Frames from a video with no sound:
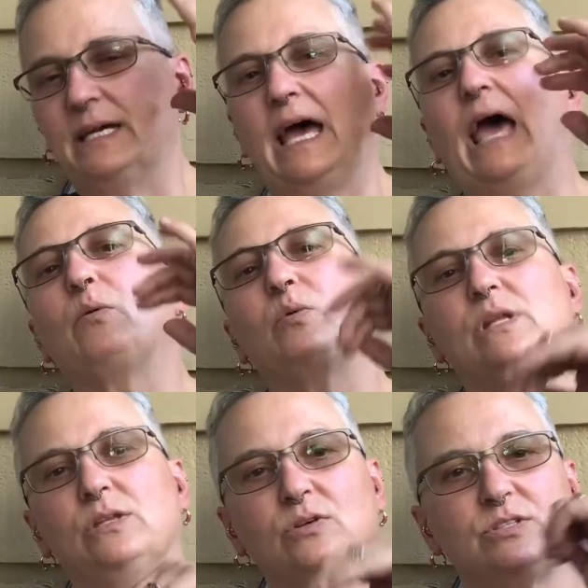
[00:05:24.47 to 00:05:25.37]
Had one
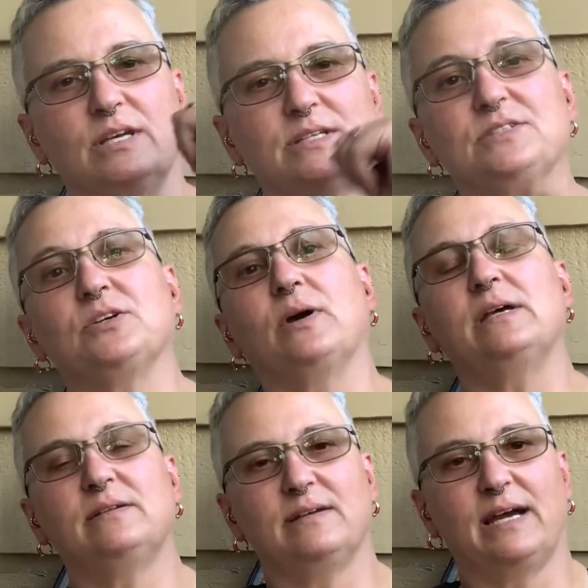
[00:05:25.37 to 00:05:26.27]
of those on. So
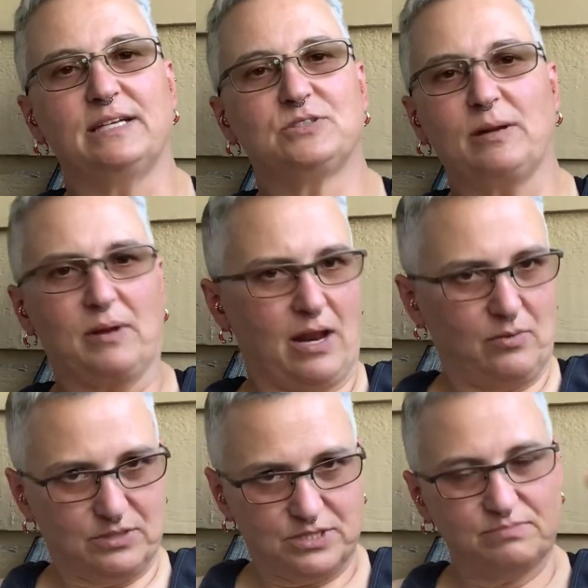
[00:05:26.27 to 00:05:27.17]
I started, when I
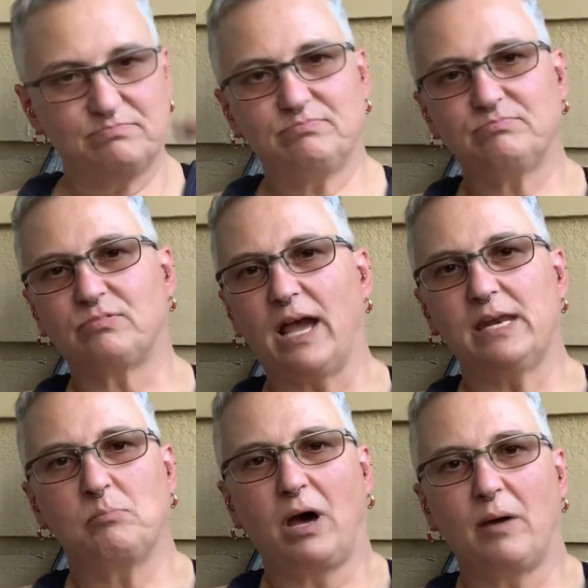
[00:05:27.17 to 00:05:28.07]
was
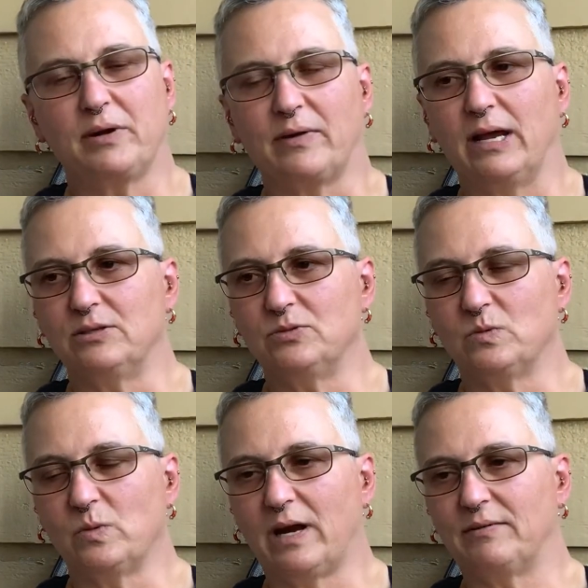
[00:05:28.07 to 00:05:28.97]
riding, bombing around,
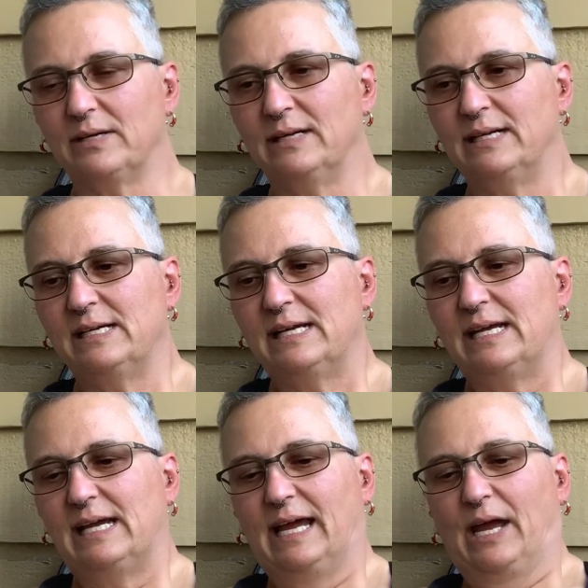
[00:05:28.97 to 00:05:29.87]
doing whatever.
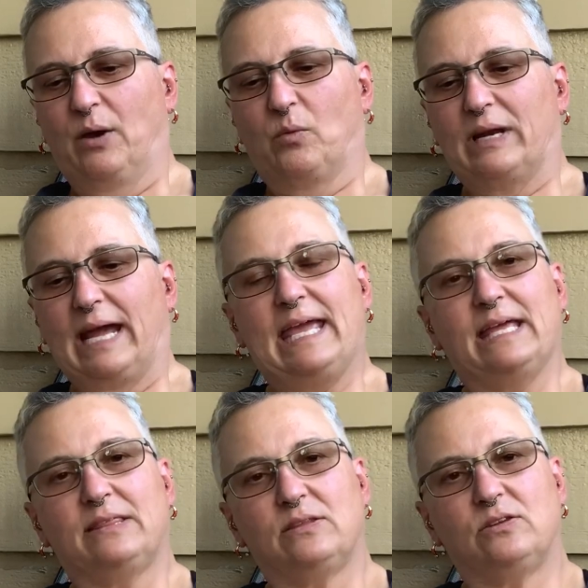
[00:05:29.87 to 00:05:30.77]
When I
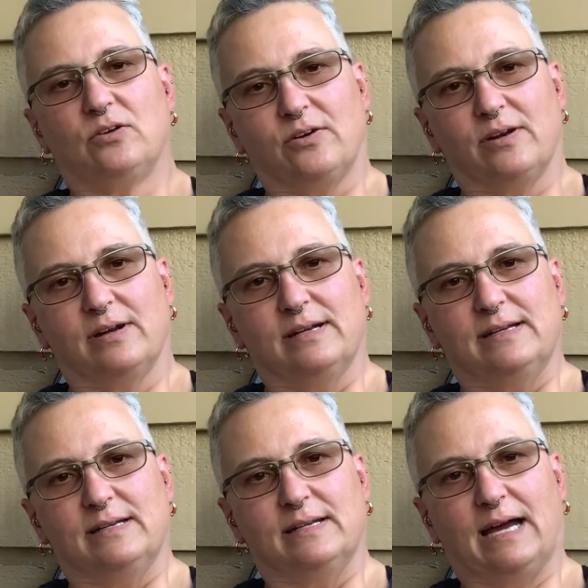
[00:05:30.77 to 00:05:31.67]
hit the dirt,
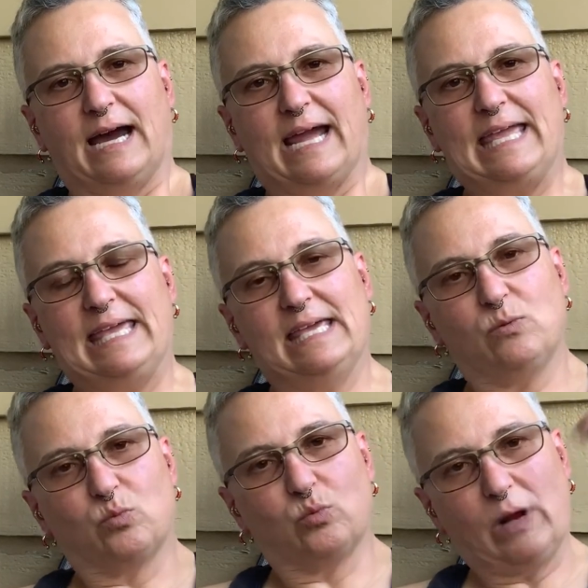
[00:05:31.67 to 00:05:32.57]
I hit
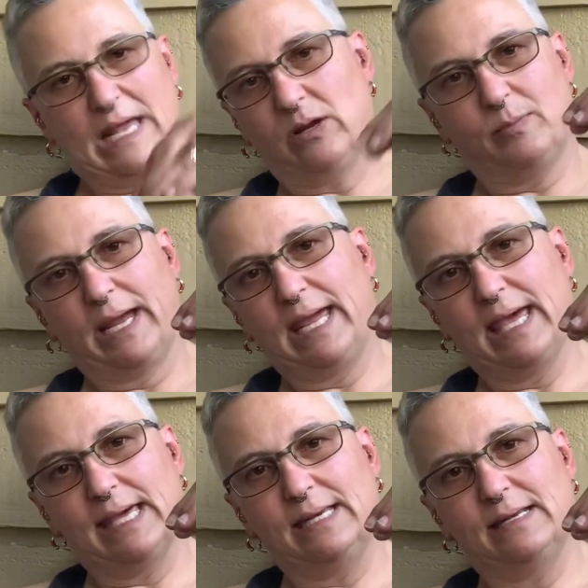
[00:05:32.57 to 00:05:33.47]
right on my
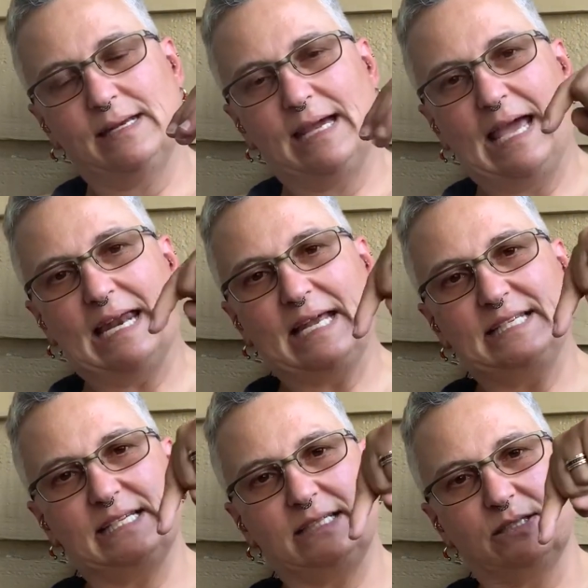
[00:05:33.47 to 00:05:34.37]
head, and I
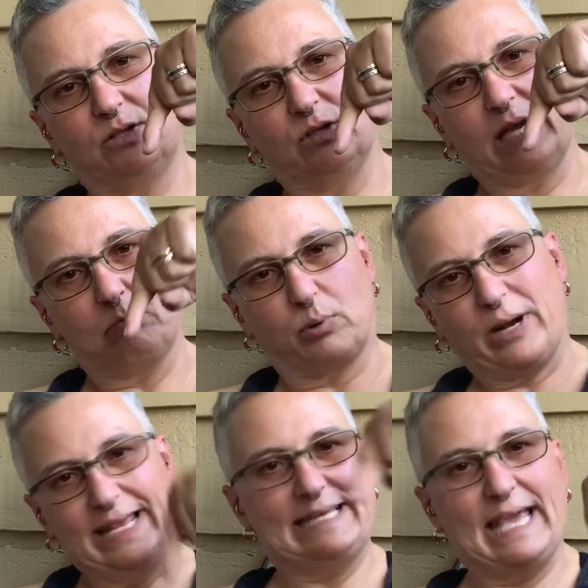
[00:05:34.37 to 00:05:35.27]
did a little like
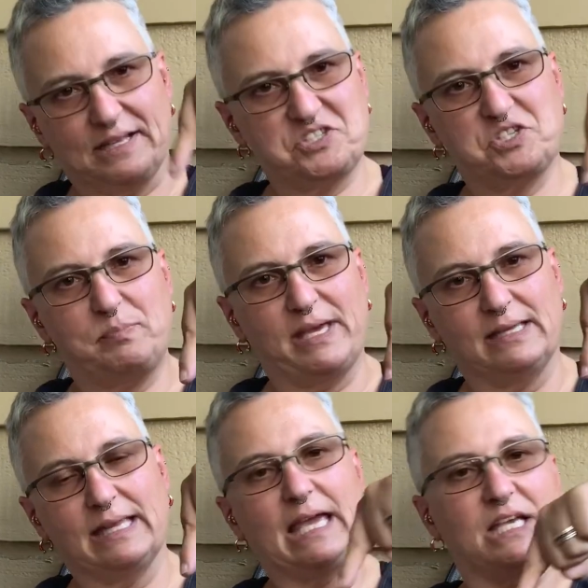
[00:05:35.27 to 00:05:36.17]
breakdance
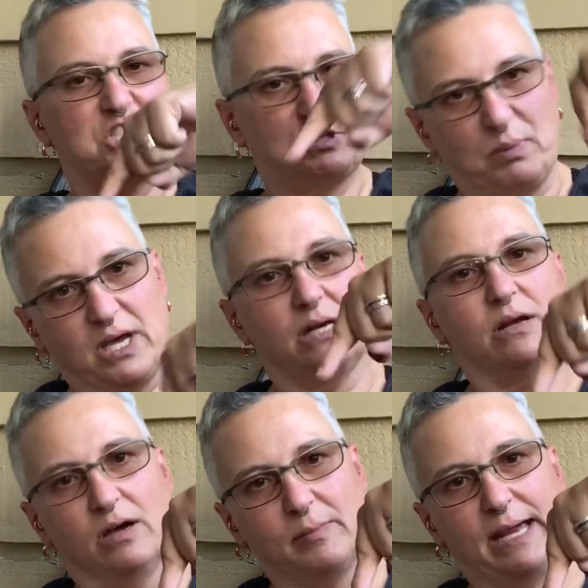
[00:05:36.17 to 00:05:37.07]
spin, like I spun
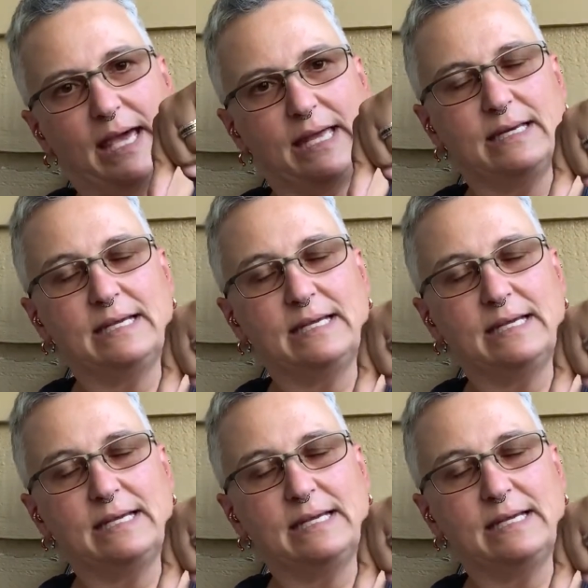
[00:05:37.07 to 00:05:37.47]
on my head.